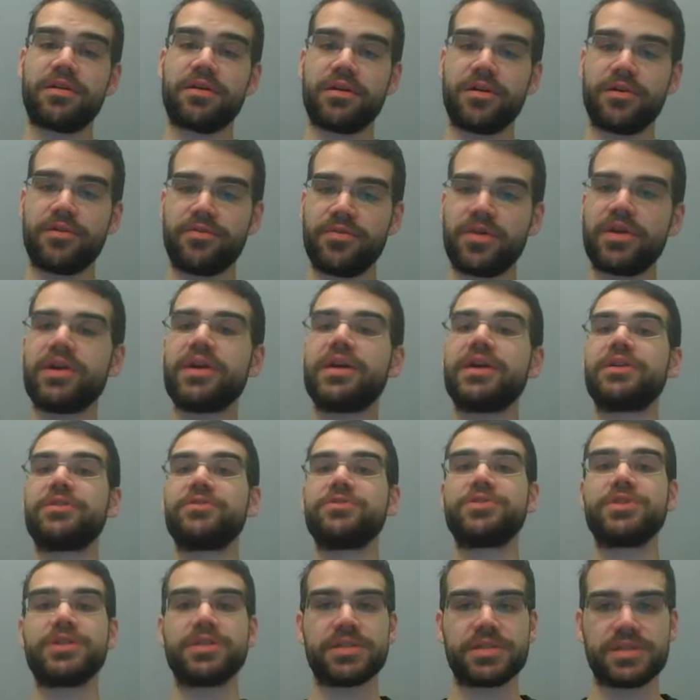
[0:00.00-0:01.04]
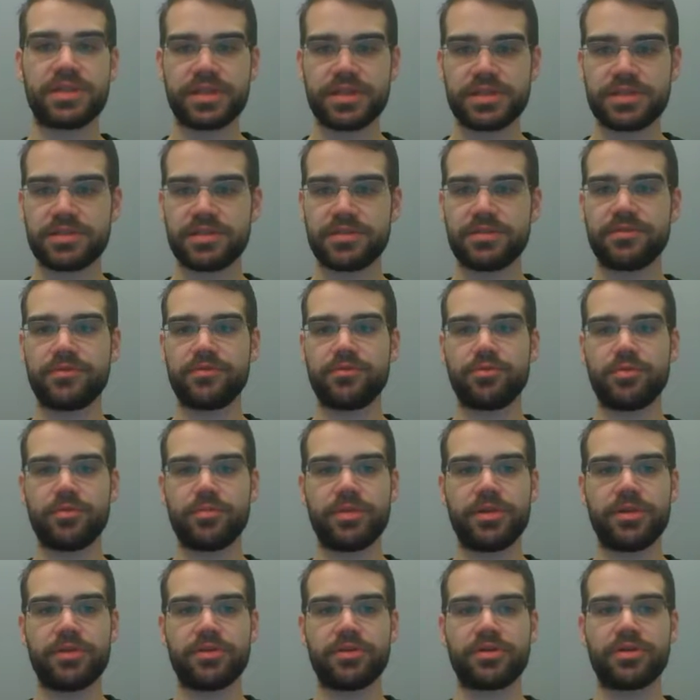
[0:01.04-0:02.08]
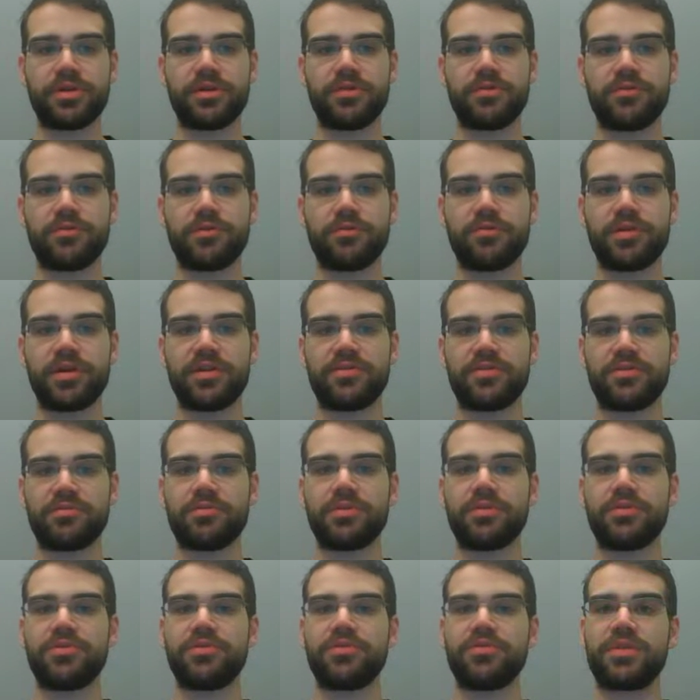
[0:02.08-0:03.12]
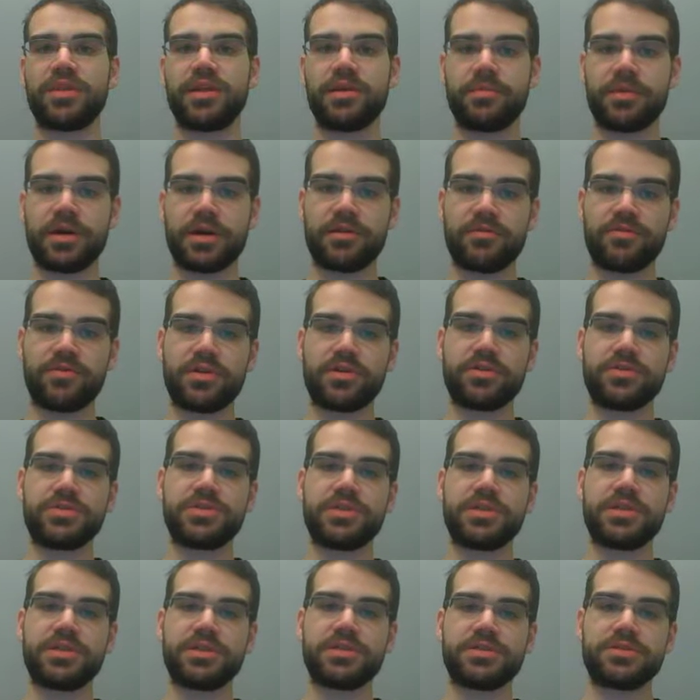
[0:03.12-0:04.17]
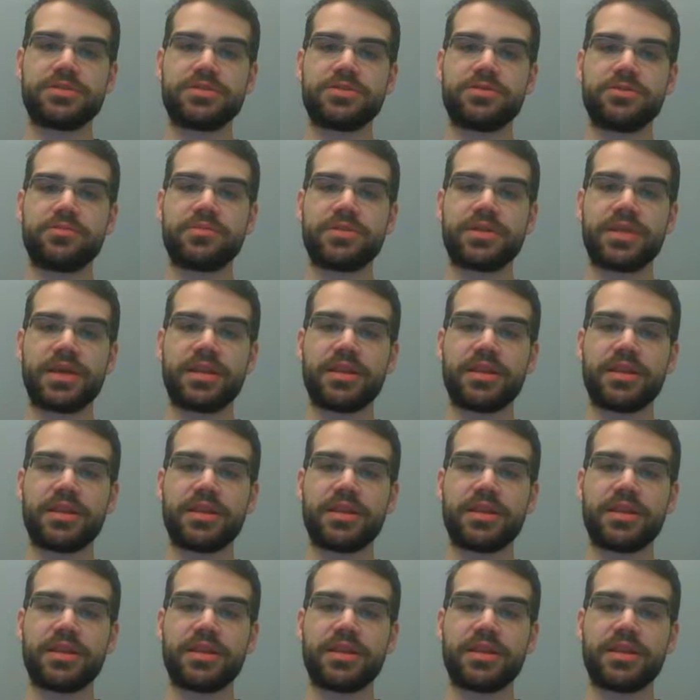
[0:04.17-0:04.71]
are very energy intensive would be looking for ways to reduce the amount of energy consumed